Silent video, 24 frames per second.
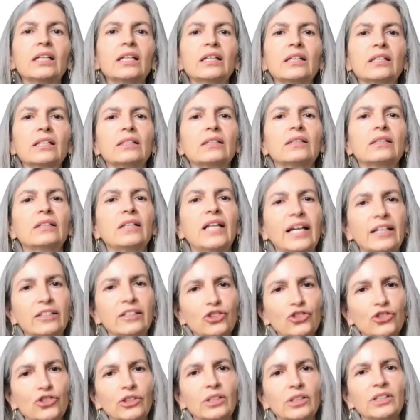
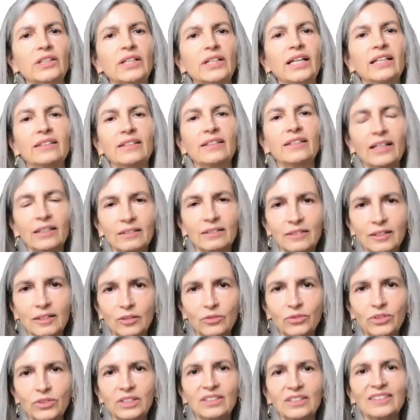lecture and
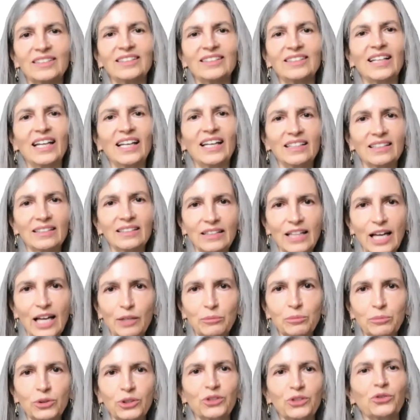activity and
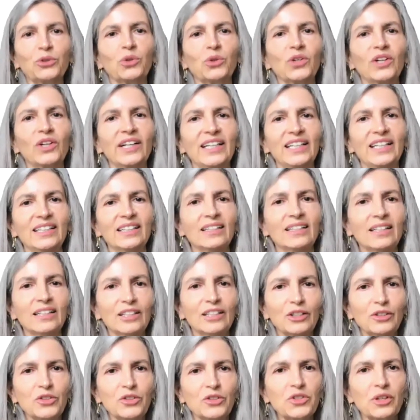laboratory,
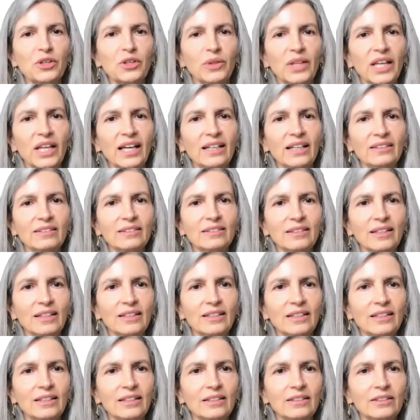so that
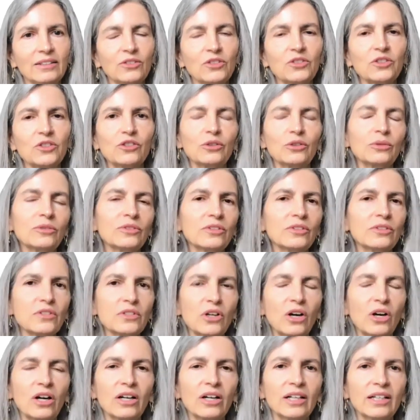students
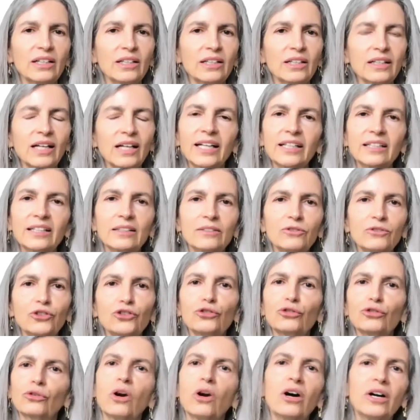are kind of
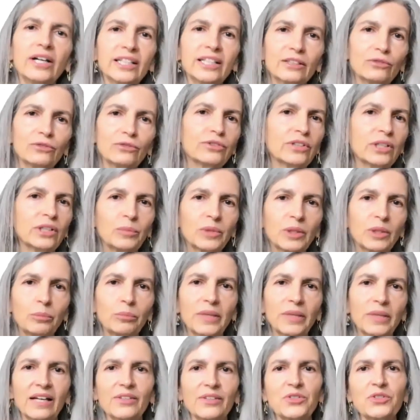drawing from the
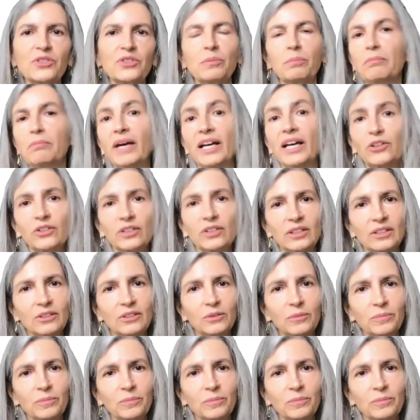best method